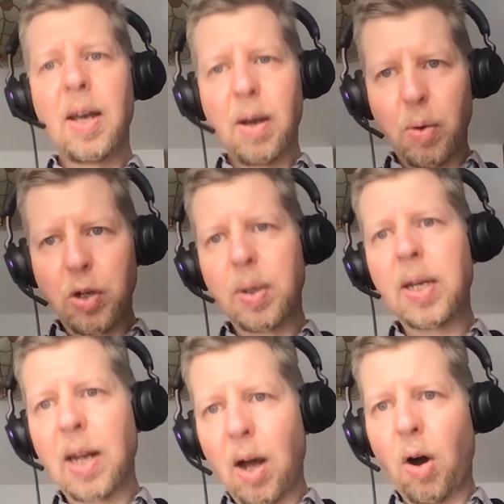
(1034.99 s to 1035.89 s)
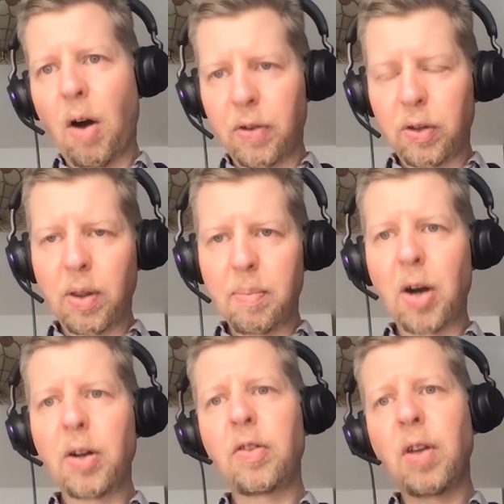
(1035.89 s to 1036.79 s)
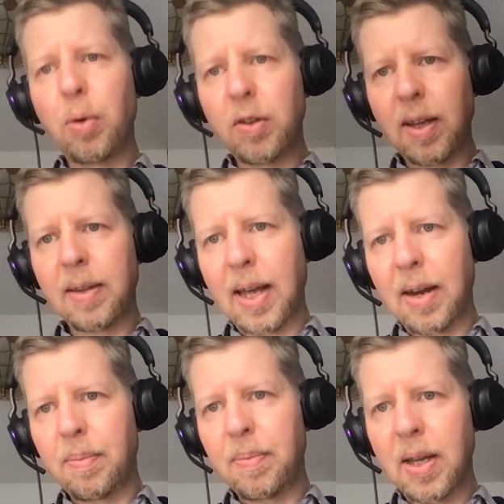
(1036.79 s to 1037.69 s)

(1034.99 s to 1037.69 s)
which we can now offer to the market. So I would say the